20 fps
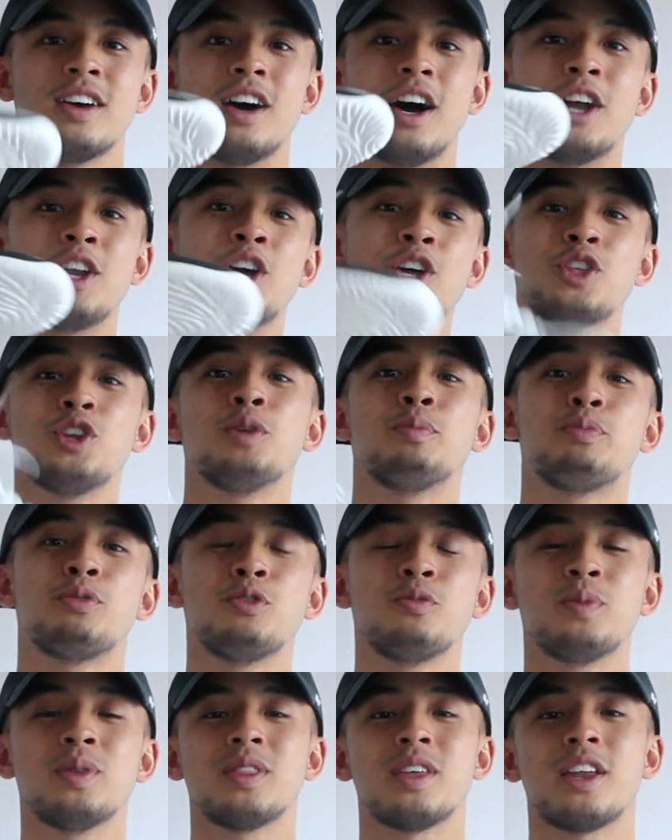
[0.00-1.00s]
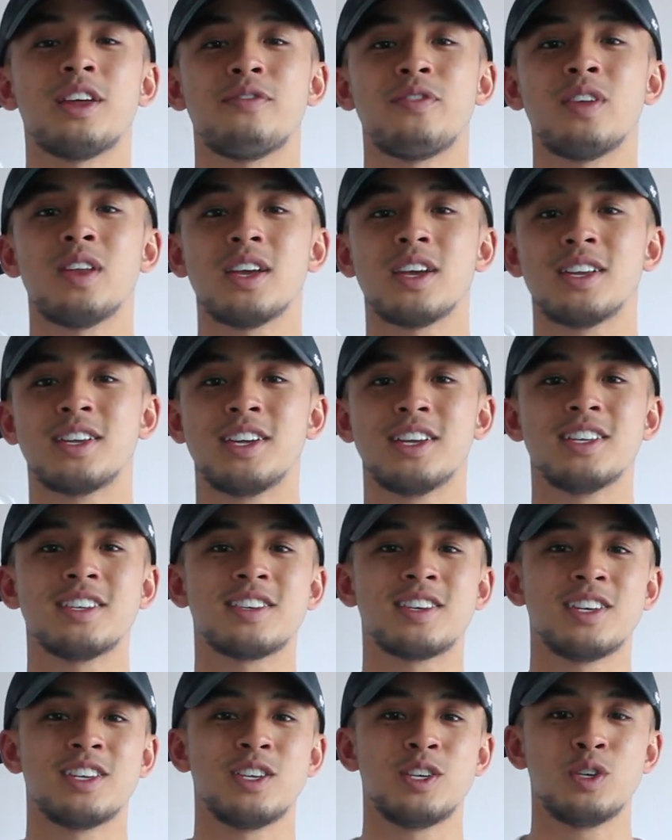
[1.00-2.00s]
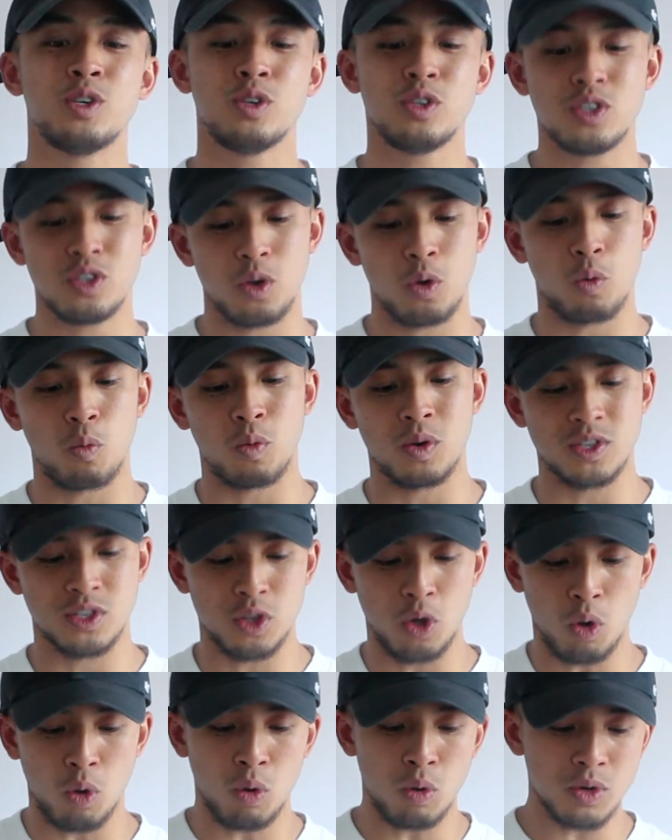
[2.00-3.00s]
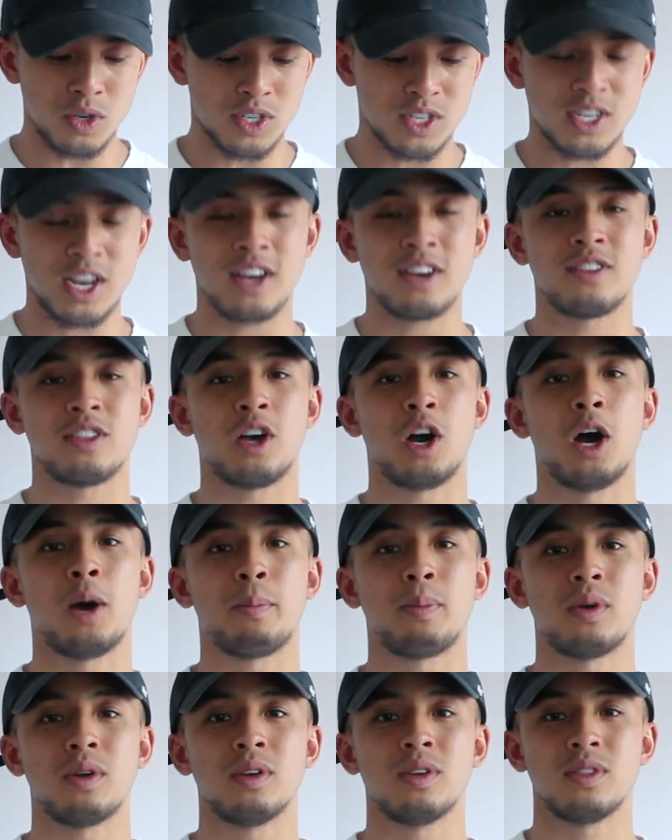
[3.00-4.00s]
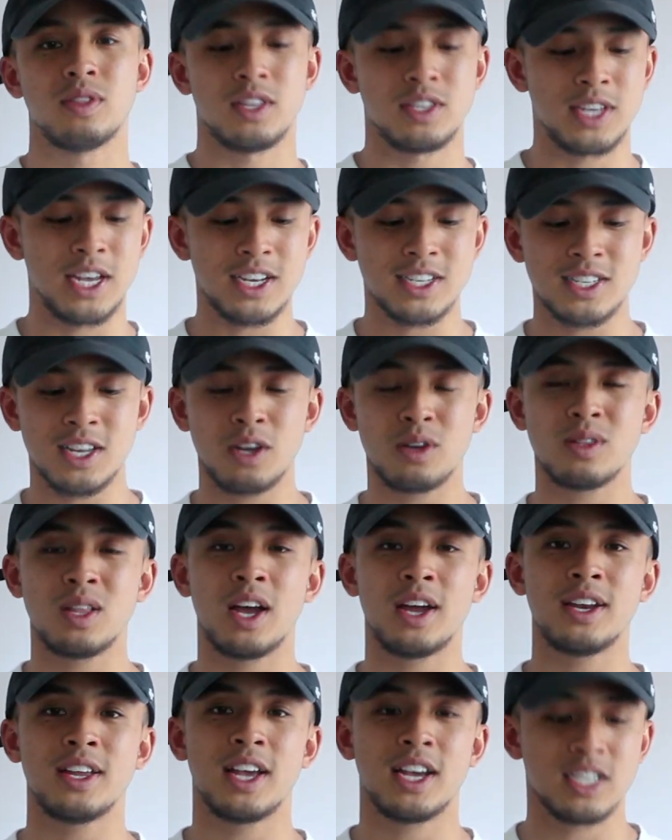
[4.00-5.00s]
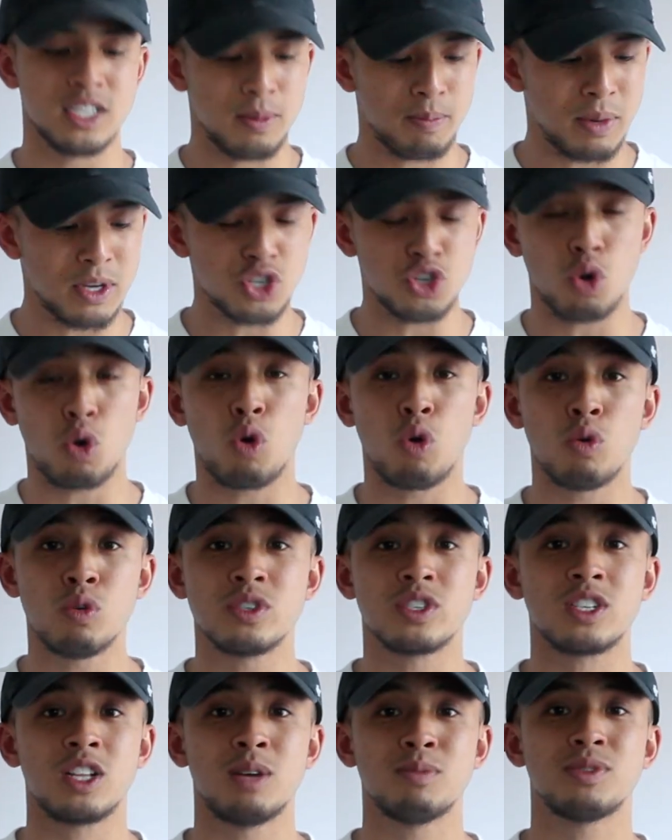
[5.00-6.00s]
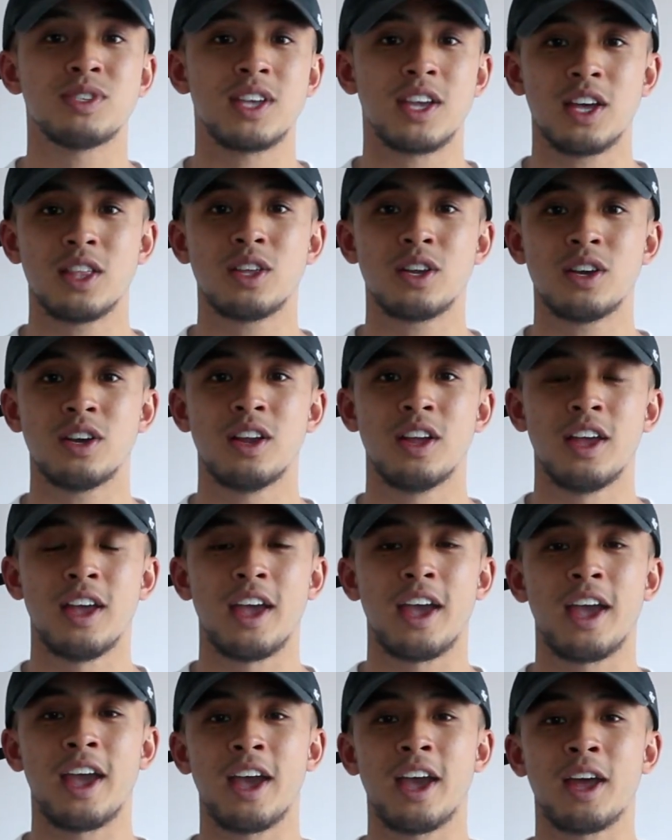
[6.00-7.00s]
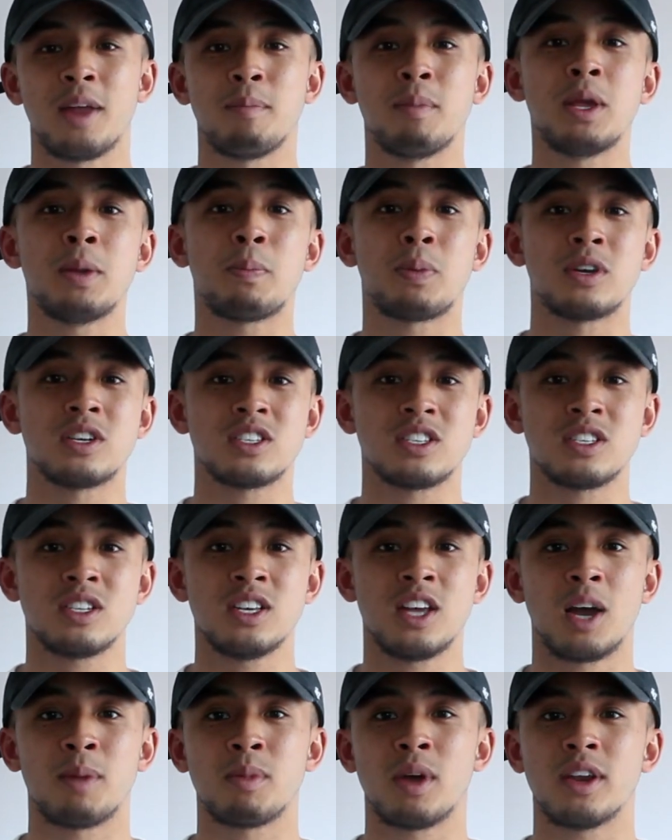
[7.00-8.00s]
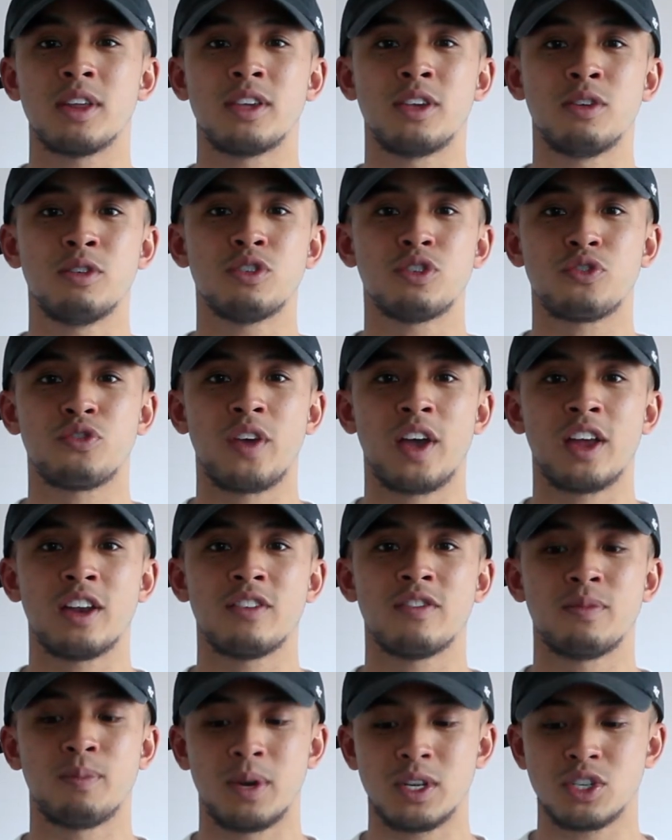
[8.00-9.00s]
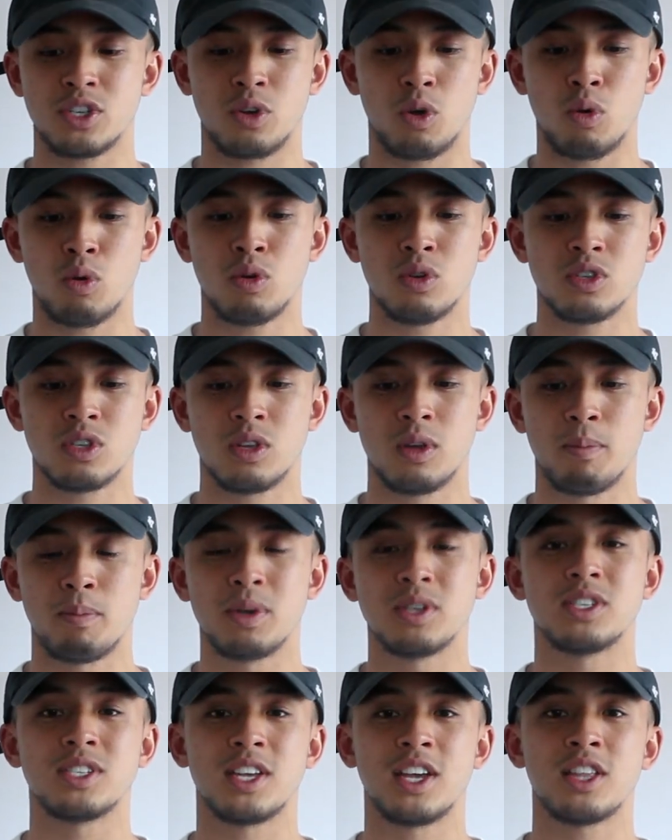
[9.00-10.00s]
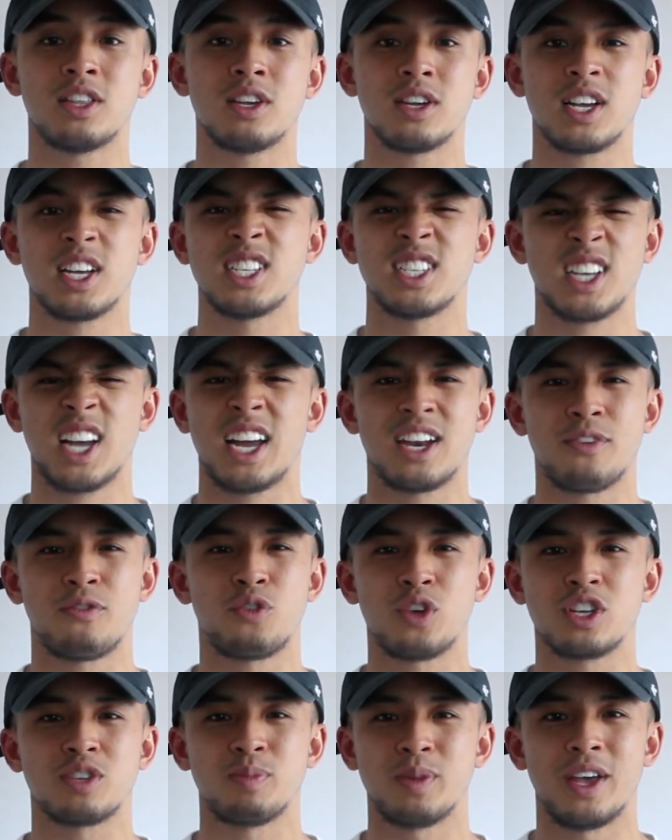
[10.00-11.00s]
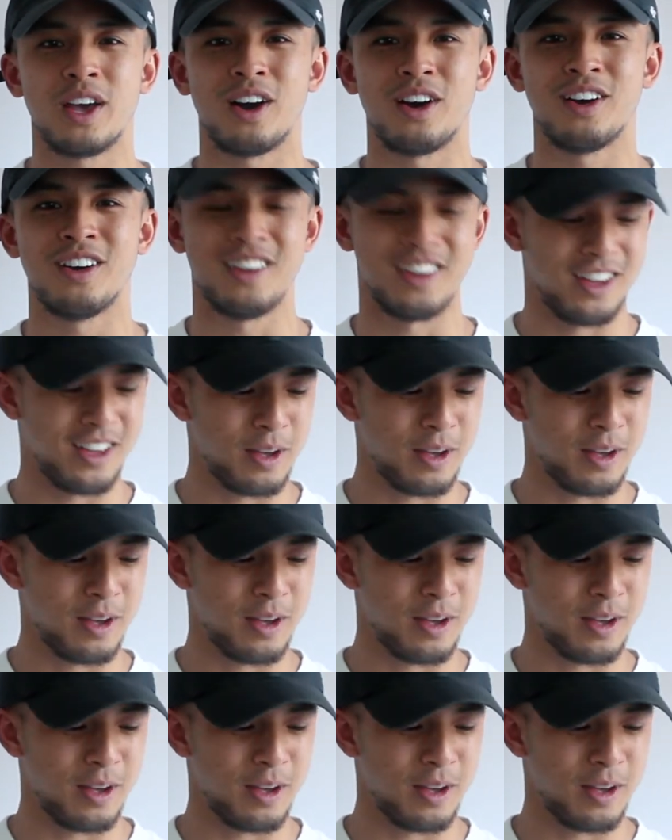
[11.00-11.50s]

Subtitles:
Another improvement that I felt like Adidas could use was the whole design of the upper. The textile lining has a bunch of holes clumped together, and me personally, I'm not a huge fan of a bunch of holes put together because it kind of freaks me out.